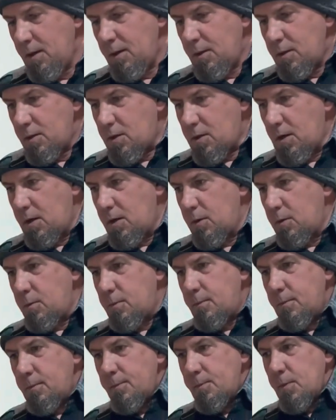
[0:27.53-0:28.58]
So
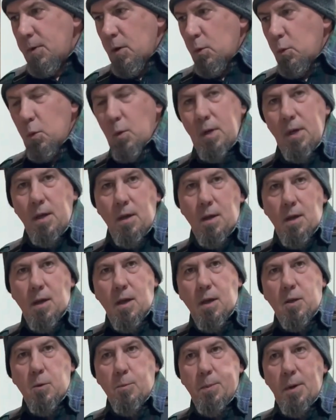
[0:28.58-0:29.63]
we
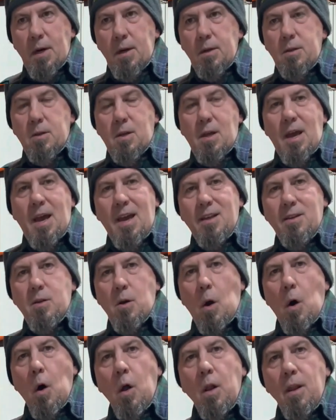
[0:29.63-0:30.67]
experienced, as
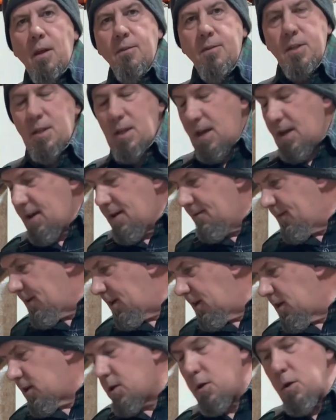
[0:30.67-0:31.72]
all of us have,
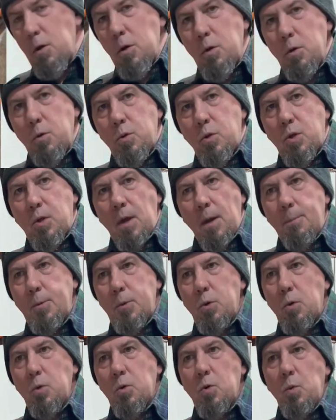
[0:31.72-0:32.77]
a huge
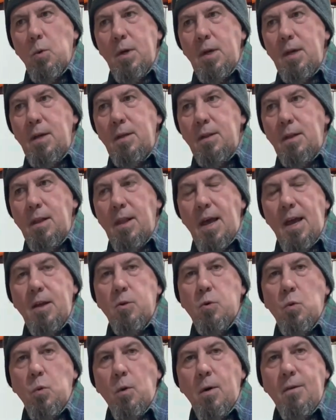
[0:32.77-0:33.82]
temperature swing in the
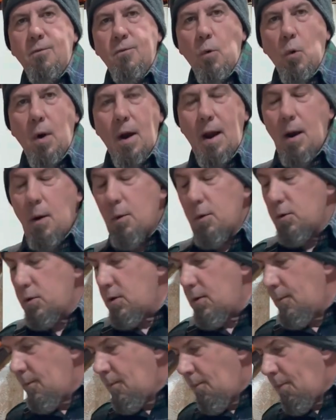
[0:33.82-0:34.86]
last 24 hours.
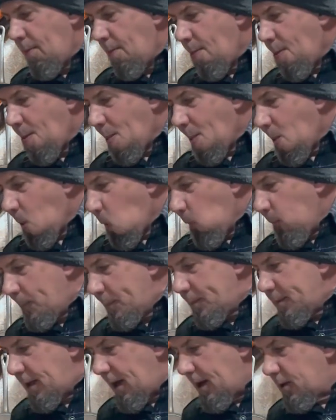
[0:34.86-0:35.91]

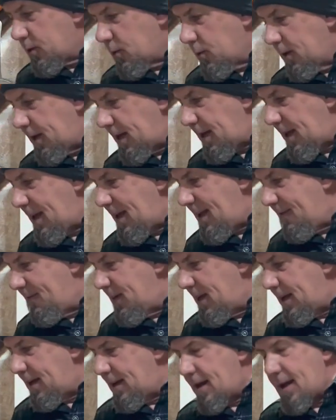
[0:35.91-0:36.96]
Yesterday
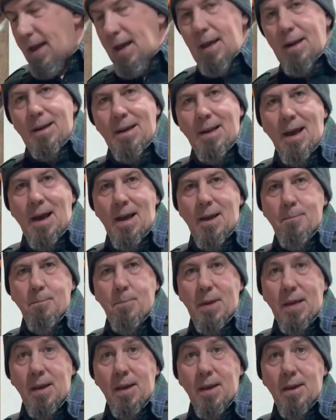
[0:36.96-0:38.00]
evening at 9
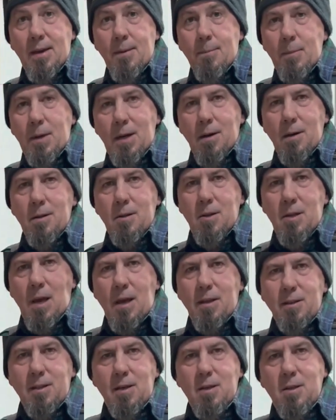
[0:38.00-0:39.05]
p.m. here in
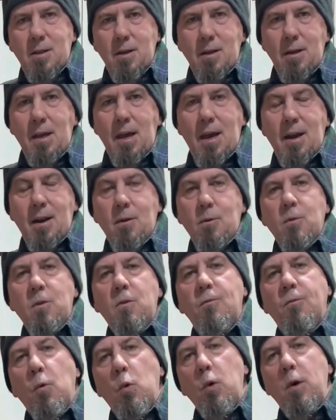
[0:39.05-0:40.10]
southeast Indiana, it was
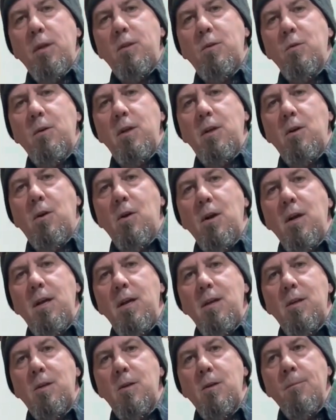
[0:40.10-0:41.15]
43
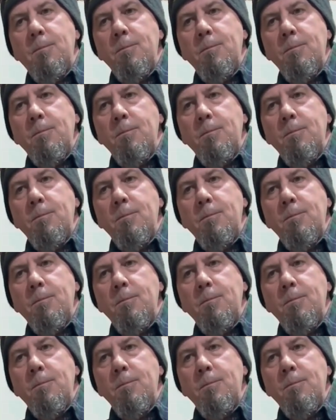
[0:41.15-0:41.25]
degrees,